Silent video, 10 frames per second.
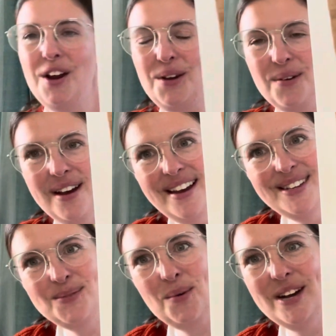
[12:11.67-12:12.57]
you
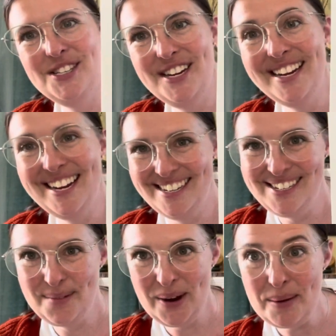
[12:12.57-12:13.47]
guys watching
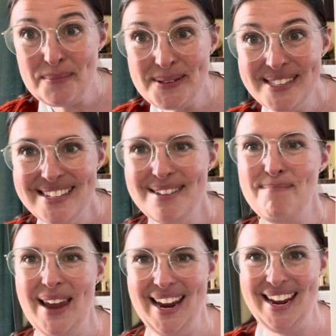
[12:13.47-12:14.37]
Kitschy Whips,
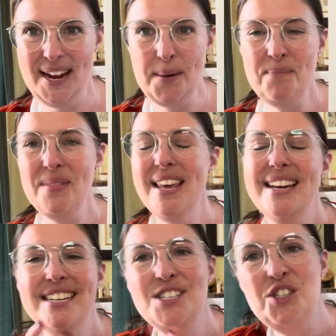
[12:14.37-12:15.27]
Maggie?
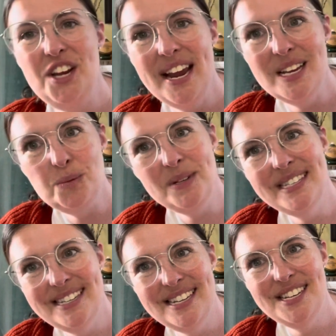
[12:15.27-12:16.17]
She has been
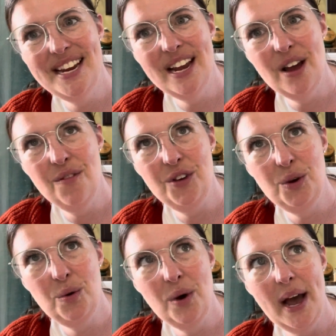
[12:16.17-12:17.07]
stitching a
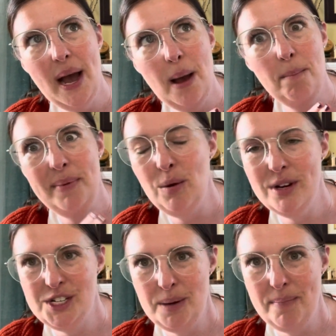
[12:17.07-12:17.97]
few
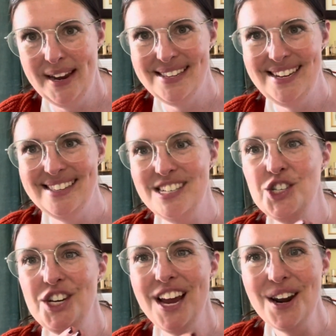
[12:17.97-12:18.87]
Bewitching Pixies, and
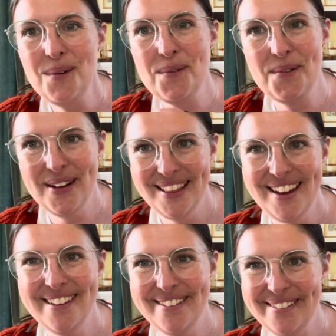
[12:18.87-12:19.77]
she had a
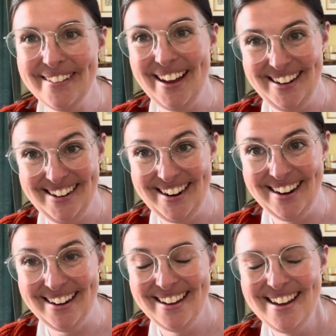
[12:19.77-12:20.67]
really cool
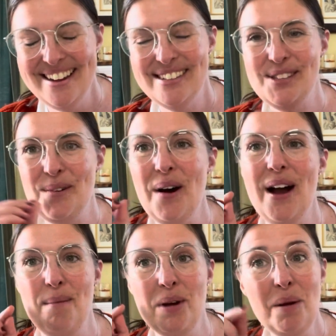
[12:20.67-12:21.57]
idea. So
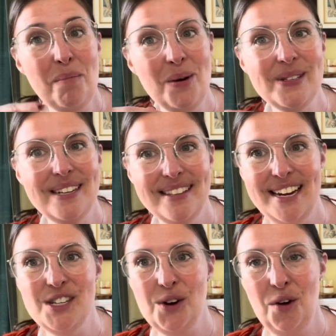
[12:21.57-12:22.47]
I'm going to post a
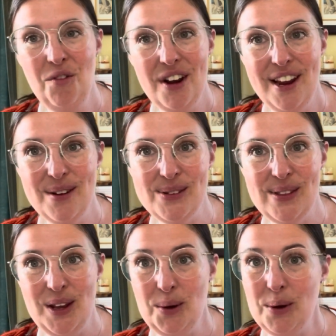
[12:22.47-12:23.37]
link to her video so
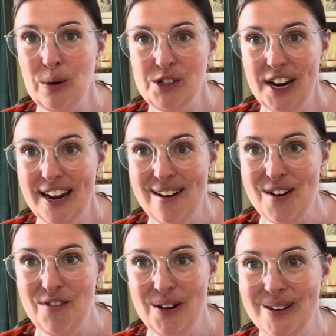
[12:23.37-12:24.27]
that you can go check it
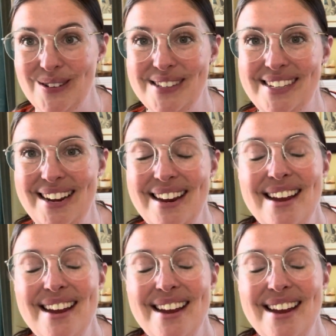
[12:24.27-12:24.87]
out if you're interested,